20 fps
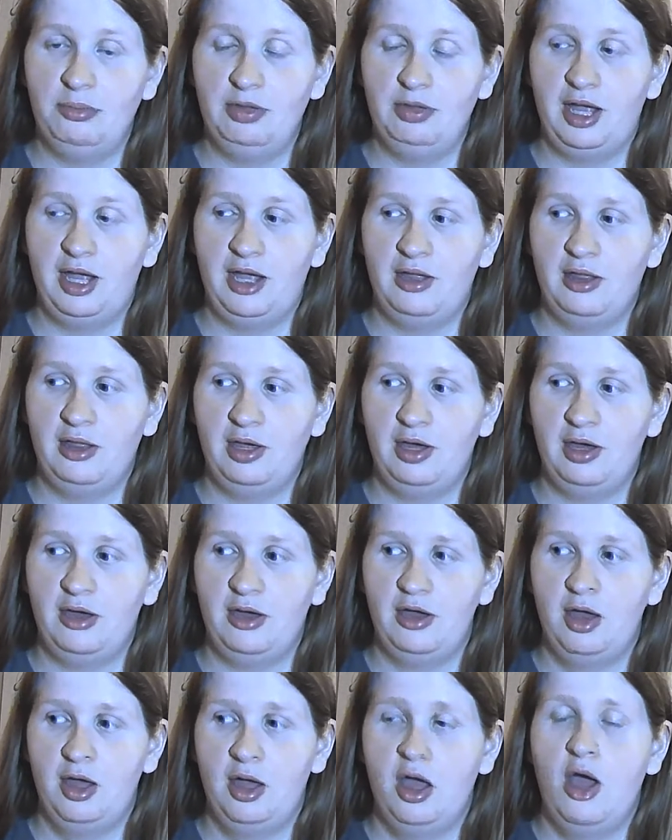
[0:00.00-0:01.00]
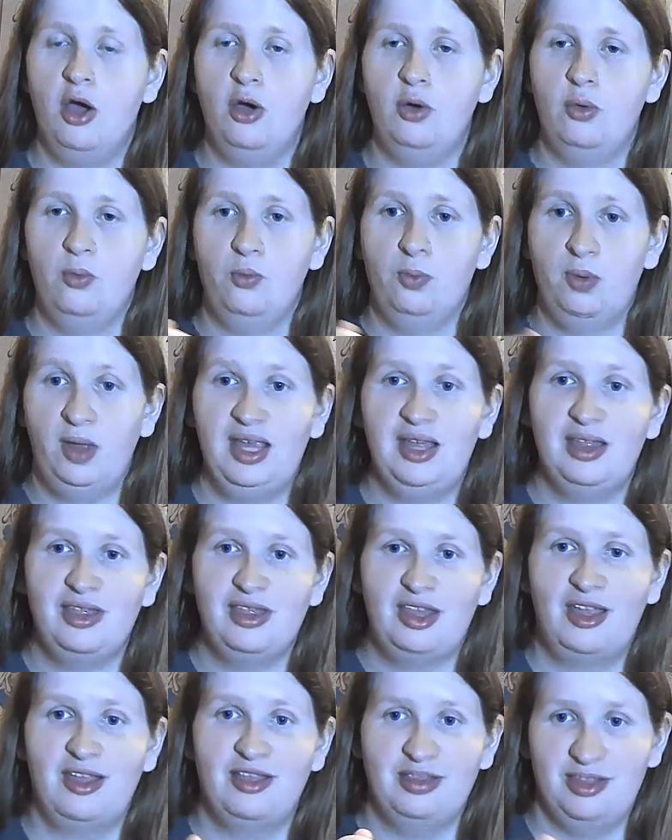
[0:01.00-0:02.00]
the idea, we
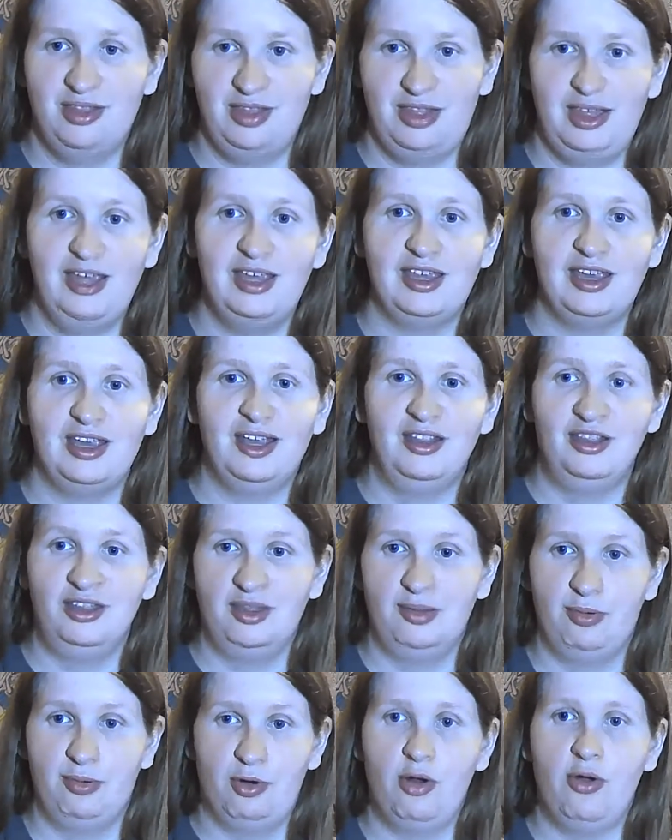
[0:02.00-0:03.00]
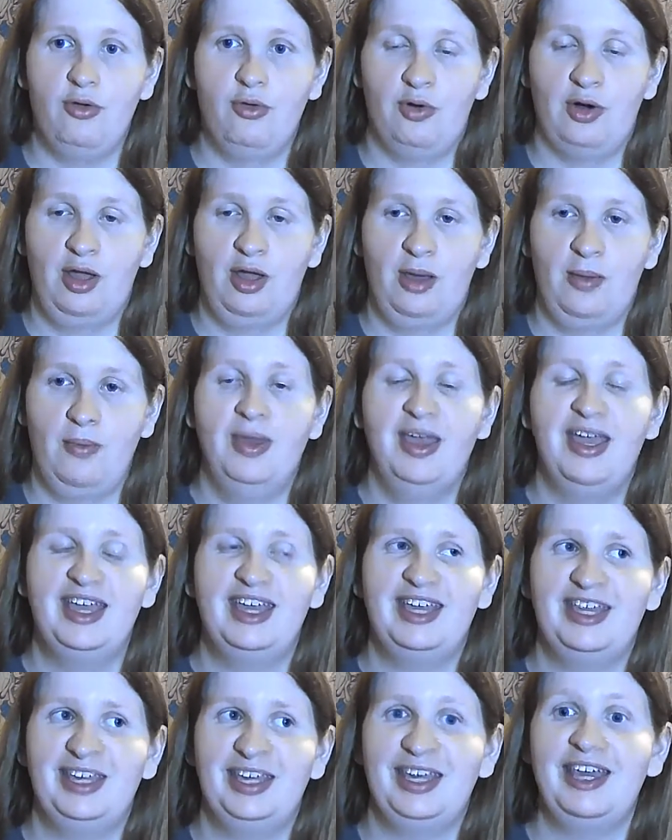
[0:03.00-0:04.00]
send Zeke into the program.
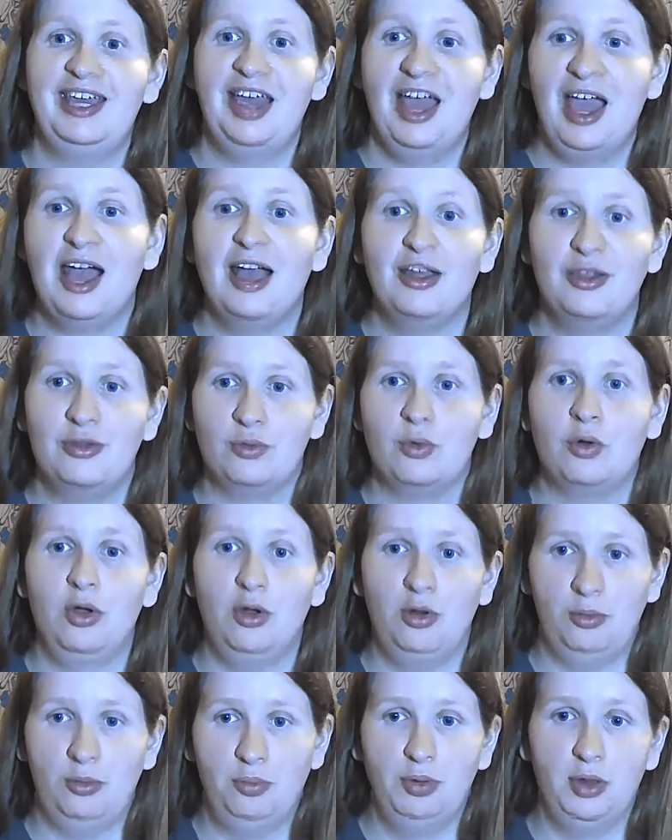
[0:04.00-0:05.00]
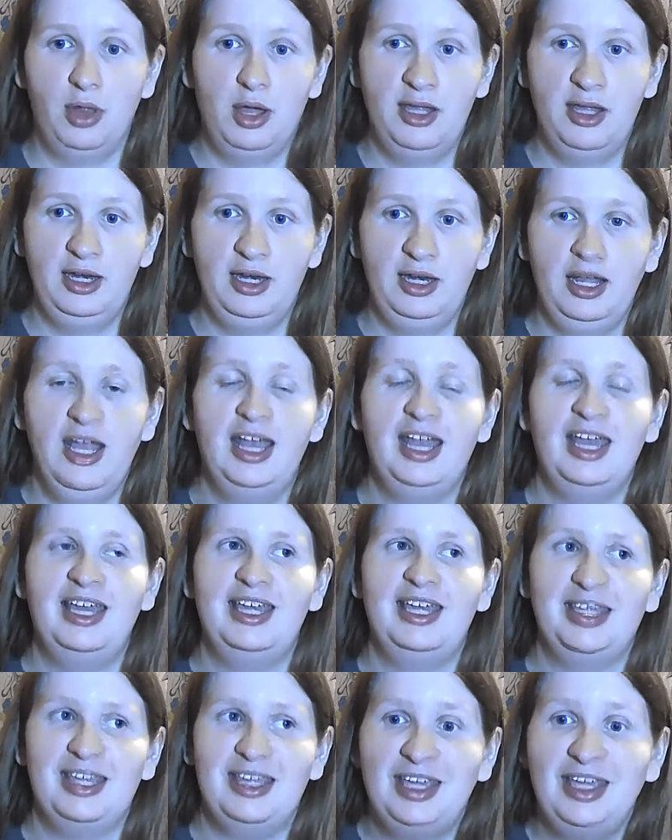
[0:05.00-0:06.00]
He has royal blood.
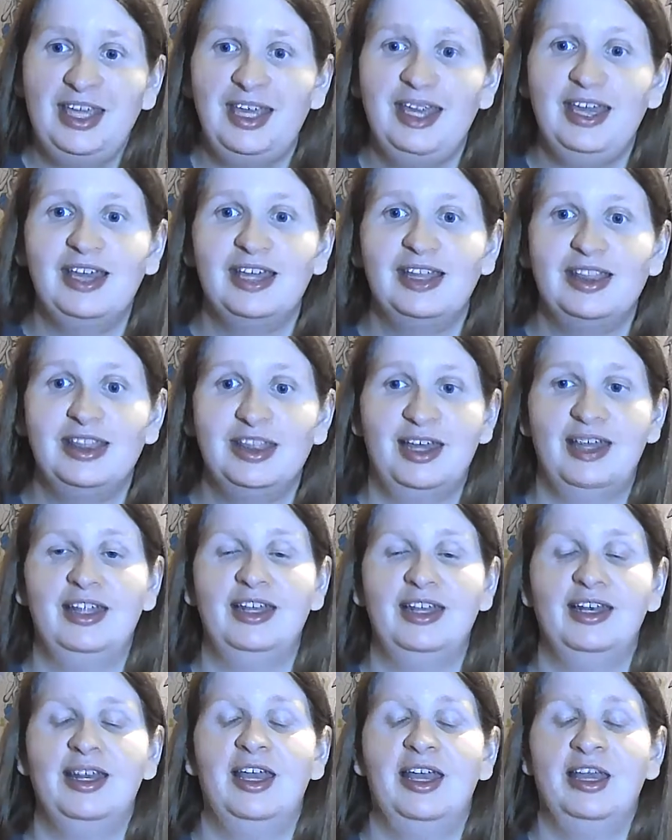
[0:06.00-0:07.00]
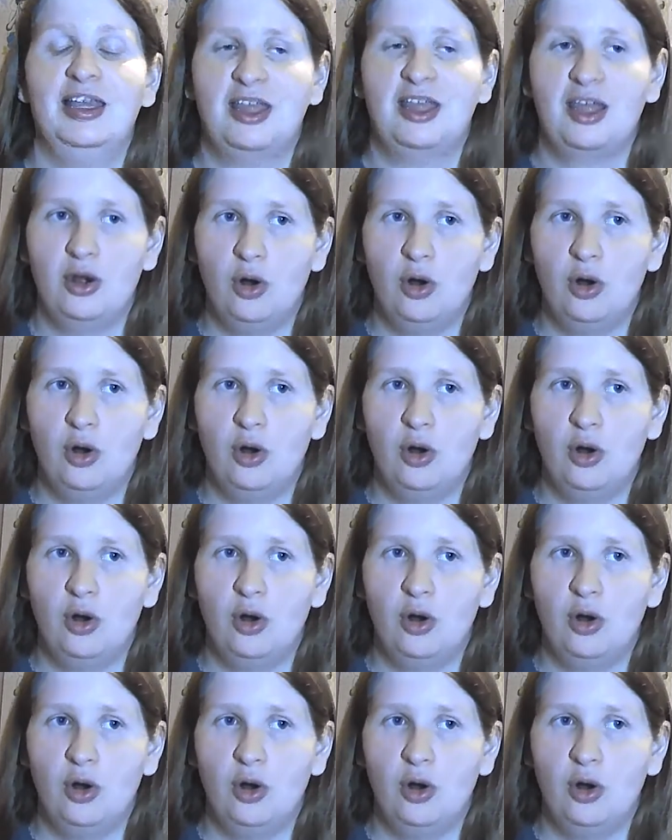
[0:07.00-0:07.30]
He can then get